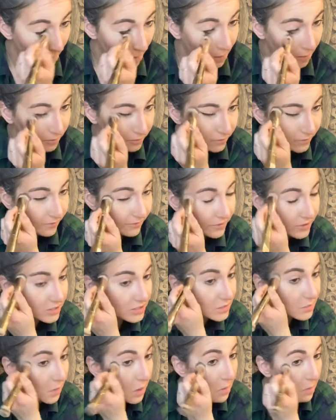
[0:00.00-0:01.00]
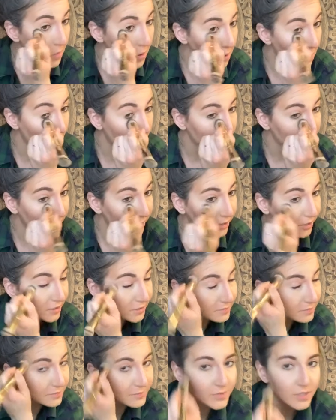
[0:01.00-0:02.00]
I'll reference my mirror over
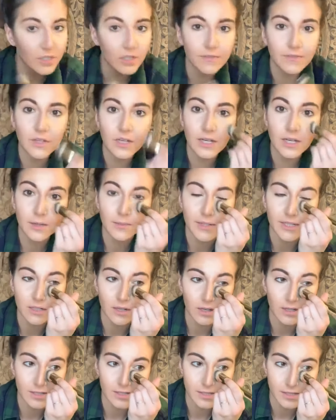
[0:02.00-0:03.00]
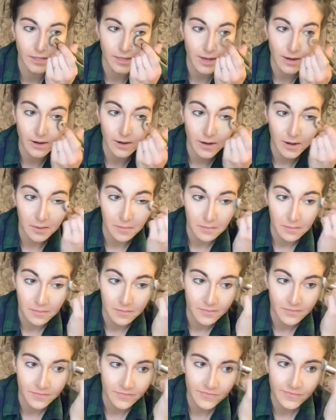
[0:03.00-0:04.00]
here. Sorry if you can hear my dogs. They are
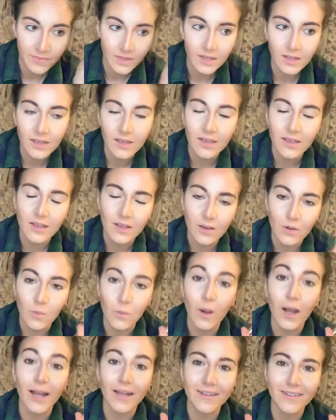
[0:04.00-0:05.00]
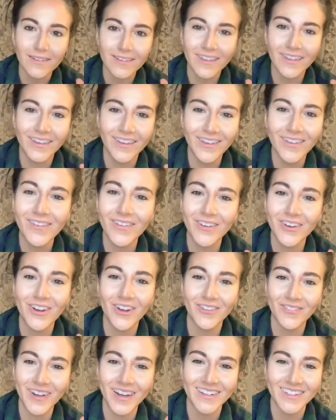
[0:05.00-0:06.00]
wild, if you know
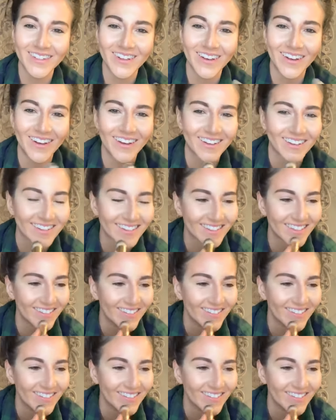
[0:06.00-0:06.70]
my dogs.